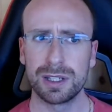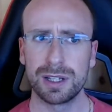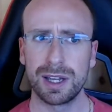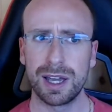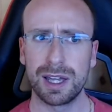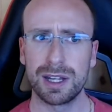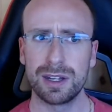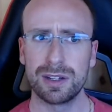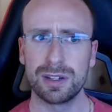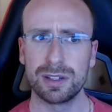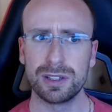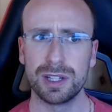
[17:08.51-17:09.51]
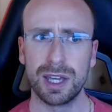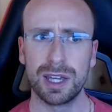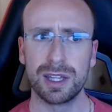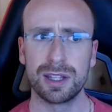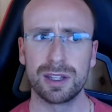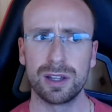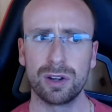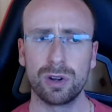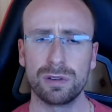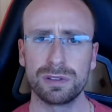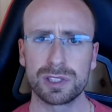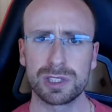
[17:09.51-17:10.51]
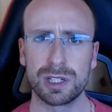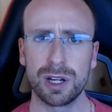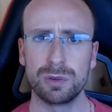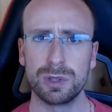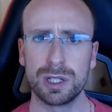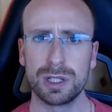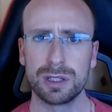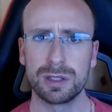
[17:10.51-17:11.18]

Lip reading: and yet a lot of us are lonely.